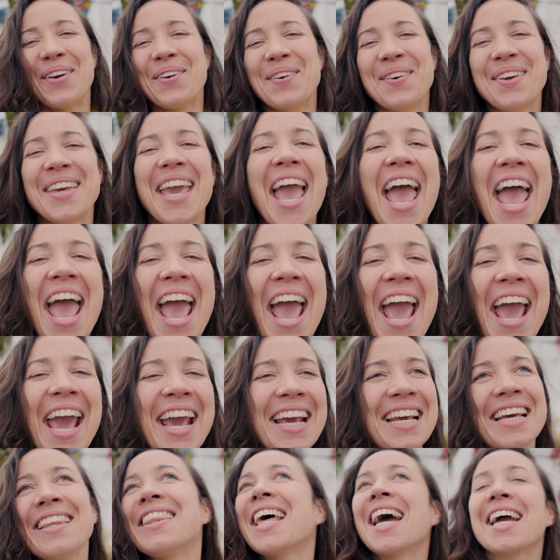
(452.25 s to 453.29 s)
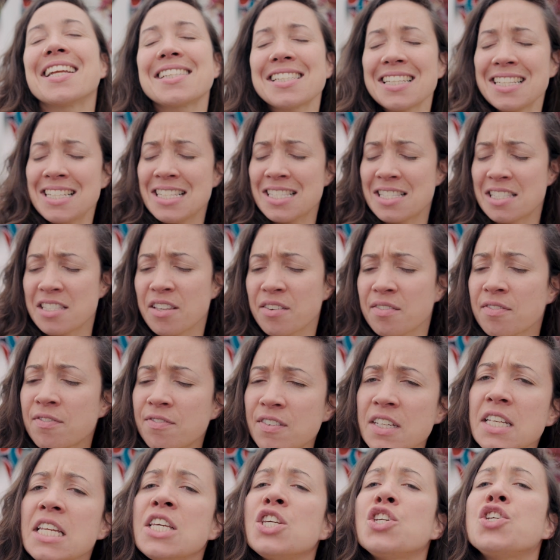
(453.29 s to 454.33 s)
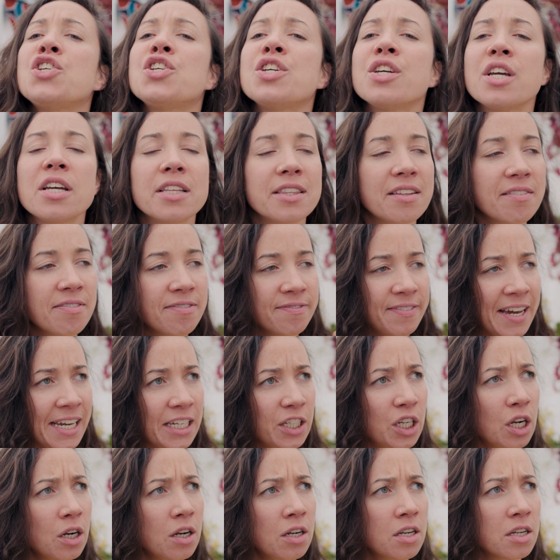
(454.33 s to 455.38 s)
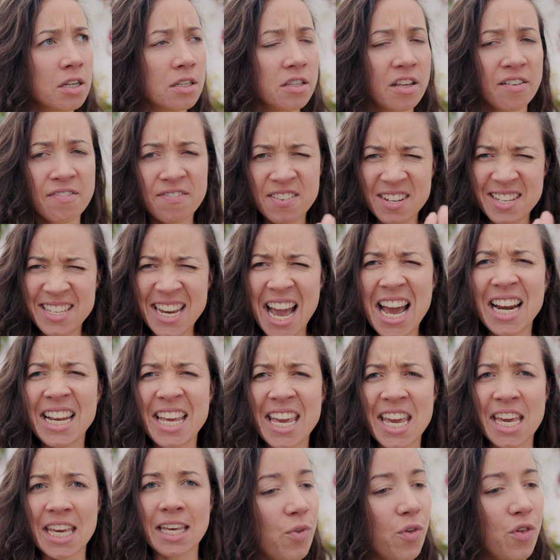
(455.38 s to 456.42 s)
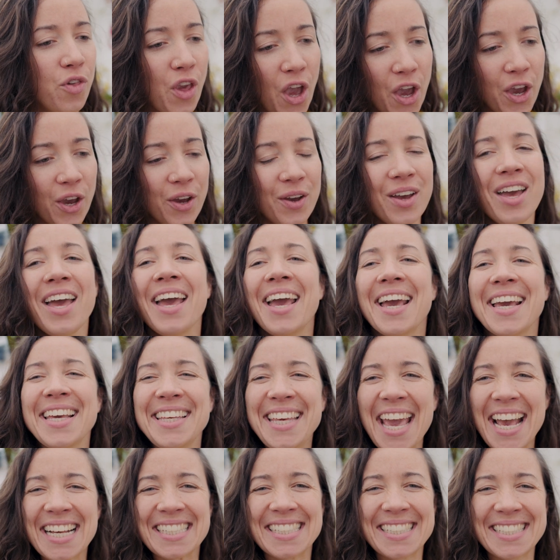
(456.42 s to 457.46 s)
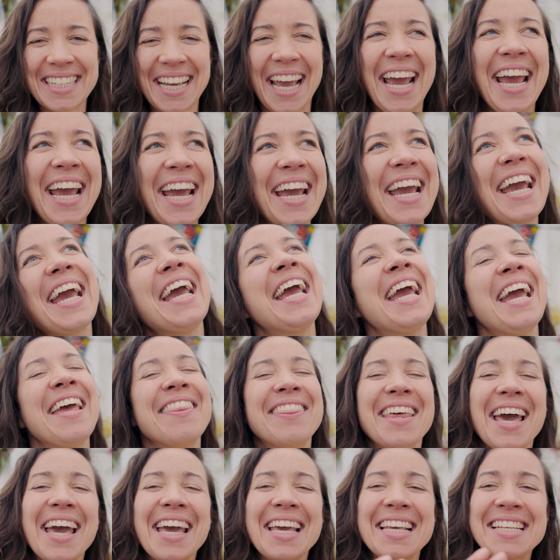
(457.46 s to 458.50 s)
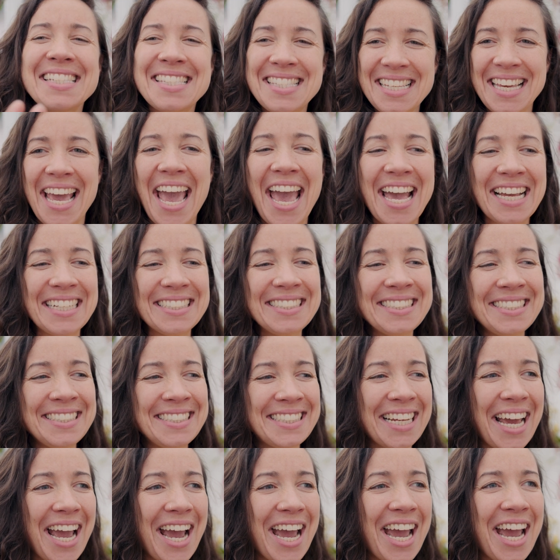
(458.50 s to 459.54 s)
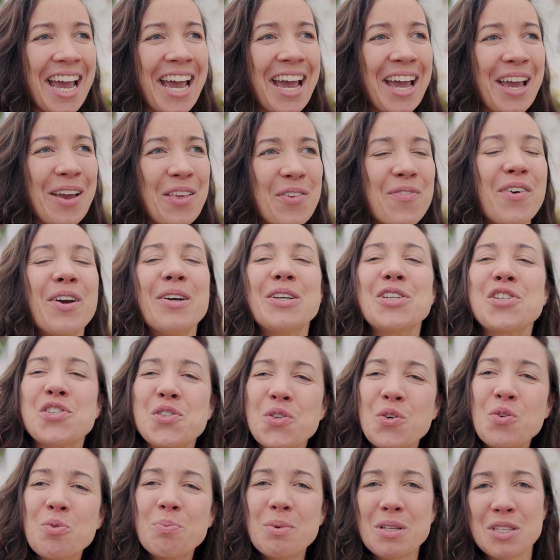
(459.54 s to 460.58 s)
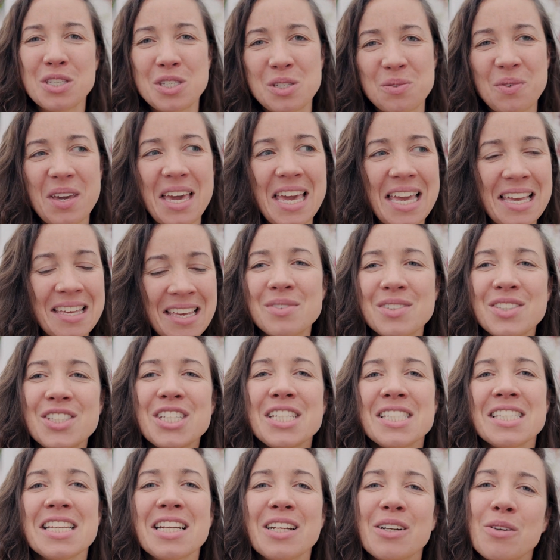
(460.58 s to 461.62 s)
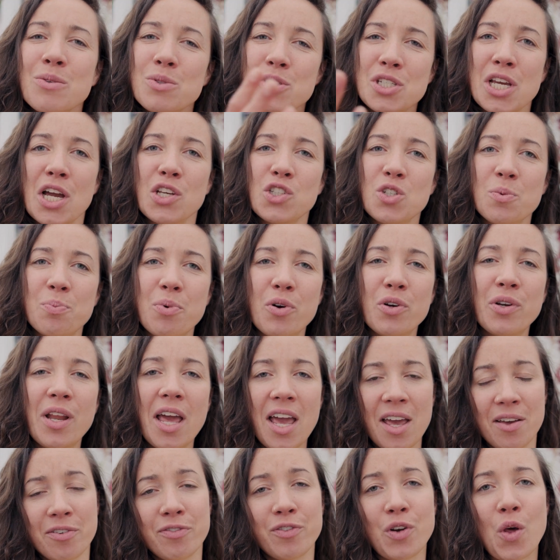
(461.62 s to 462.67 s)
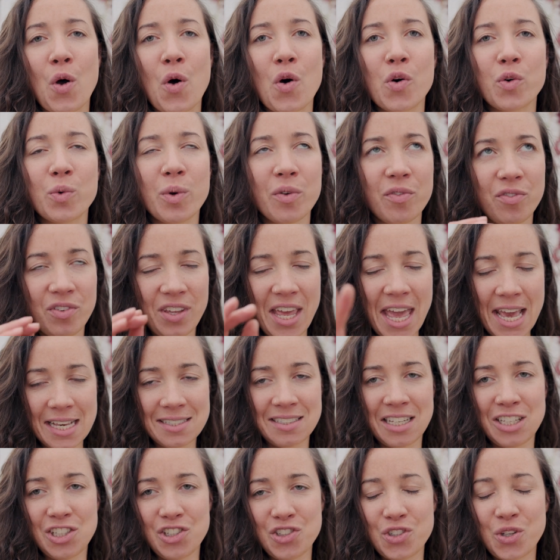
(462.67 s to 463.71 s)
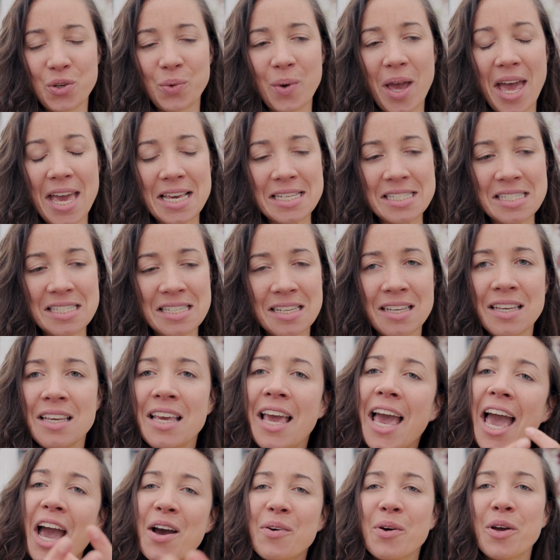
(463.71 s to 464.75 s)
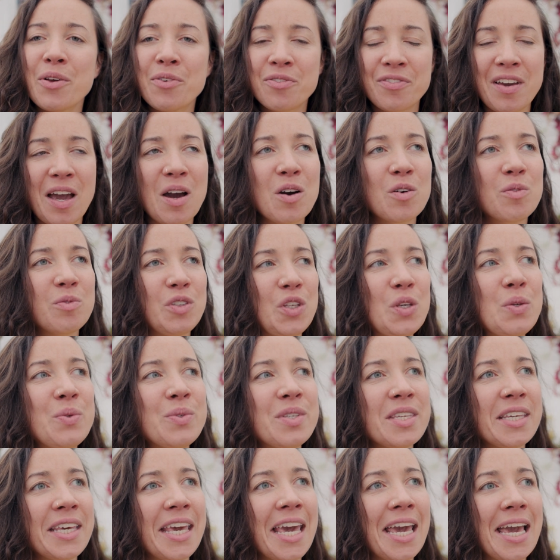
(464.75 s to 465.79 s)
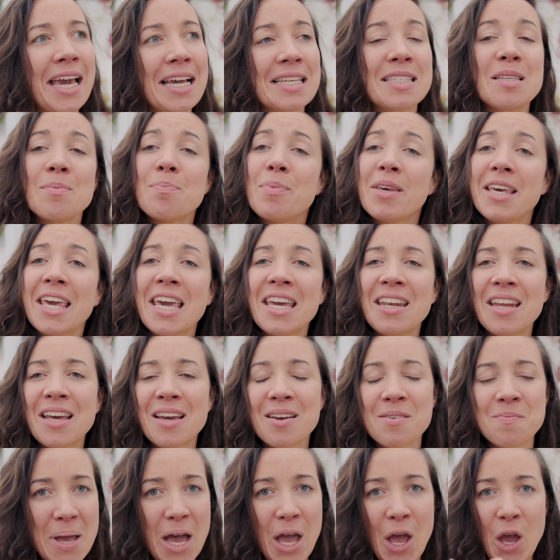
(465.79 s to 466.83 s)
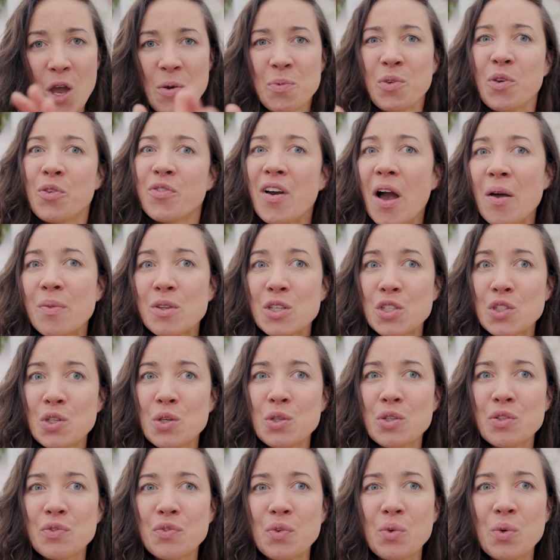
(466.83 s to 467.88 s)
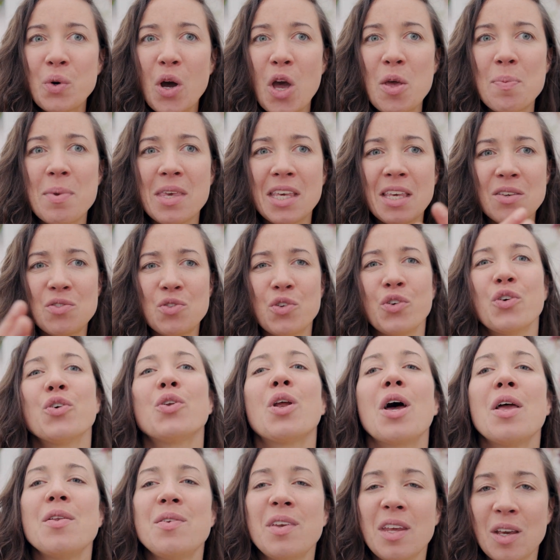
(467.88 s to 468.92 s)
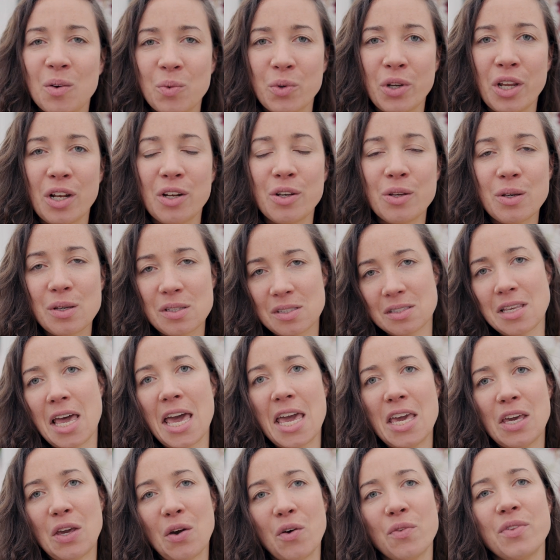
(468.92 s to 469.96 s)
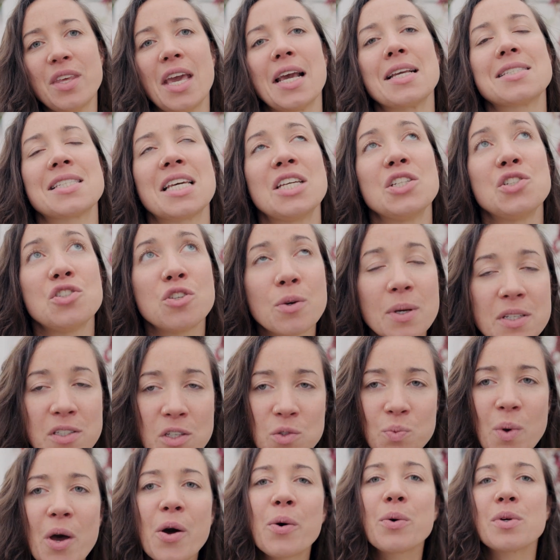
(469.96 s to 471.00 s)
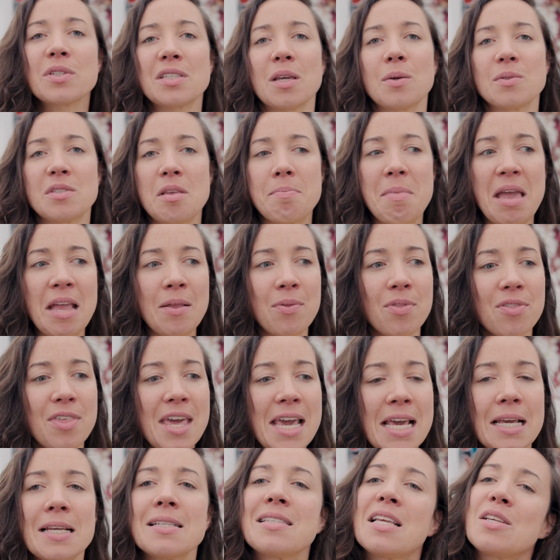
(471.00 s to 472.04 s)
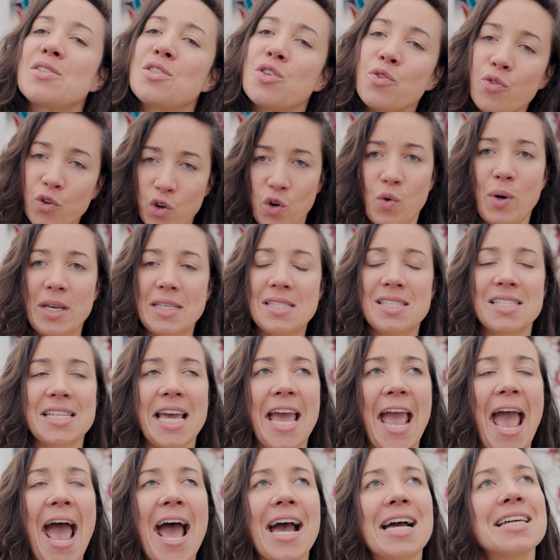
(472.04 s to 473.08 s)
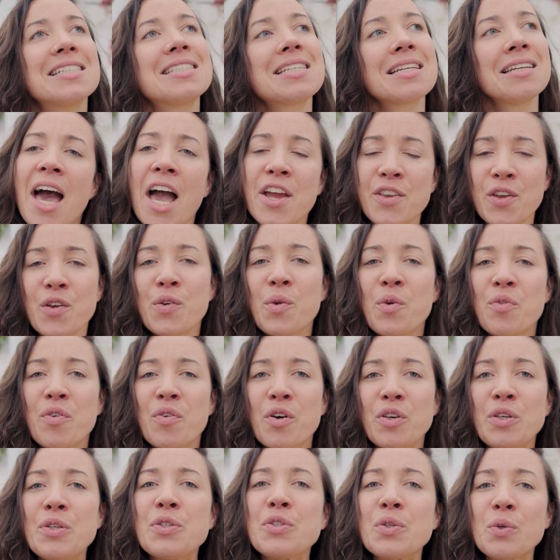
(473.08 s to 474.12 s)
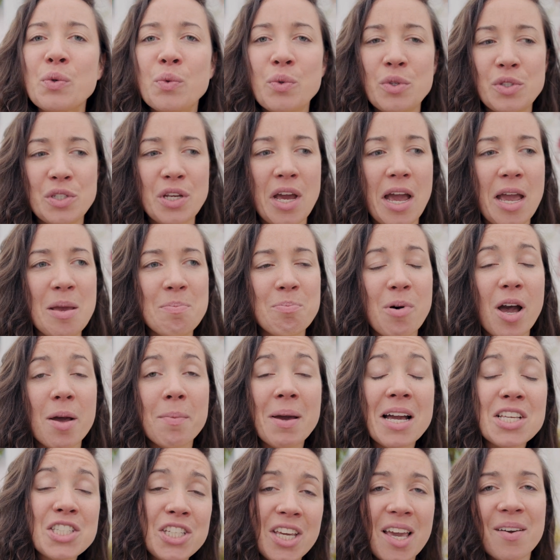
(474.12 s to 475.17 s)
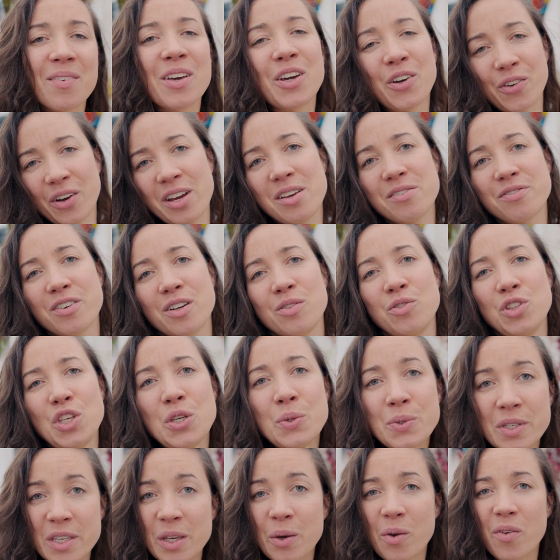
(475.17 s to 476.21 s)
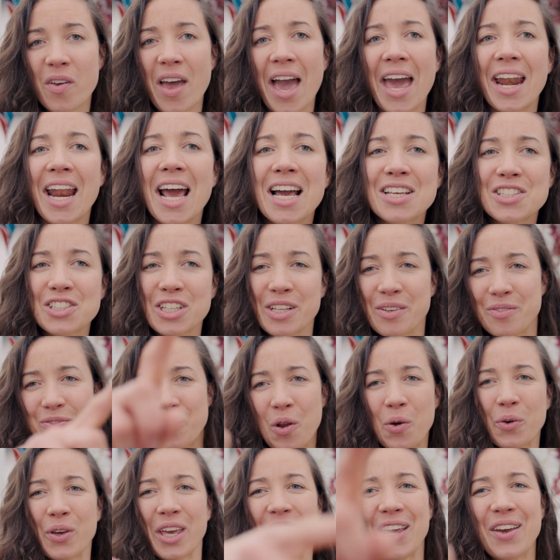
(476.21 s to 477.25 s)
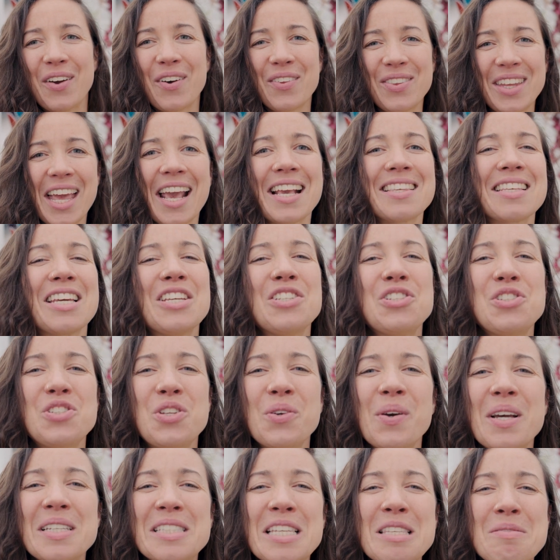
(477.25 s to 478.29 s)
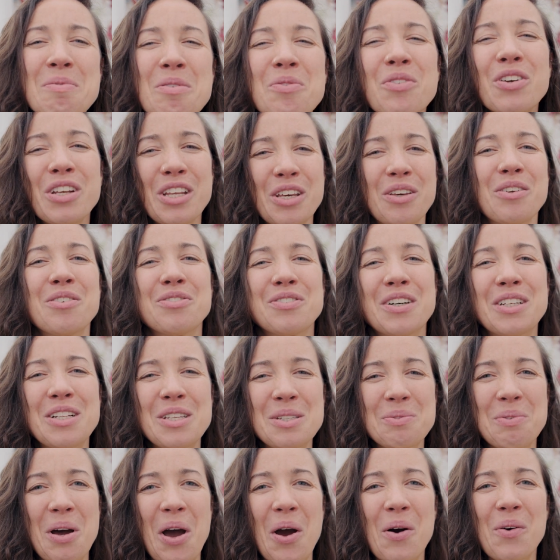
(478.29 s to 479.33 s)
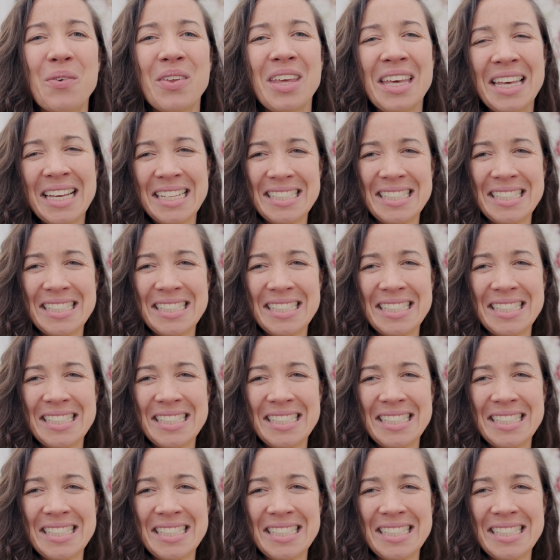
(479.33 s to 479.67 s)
Okay, that is the finish, the finale. So yes, that is the end. It's very short but sweet. Just a little touch upon F-Log of the X-H2S, how I found using it as a beginner. I hope you found this useful. I hope it gives you a good idea what it looks like on the X-H2S as well, because that was the main thing, because that's the requests I had. I don't know if I use it all the time, but I'm actually having great fun using with it, and actually vlogging on the X-H2S has been really good fun as well.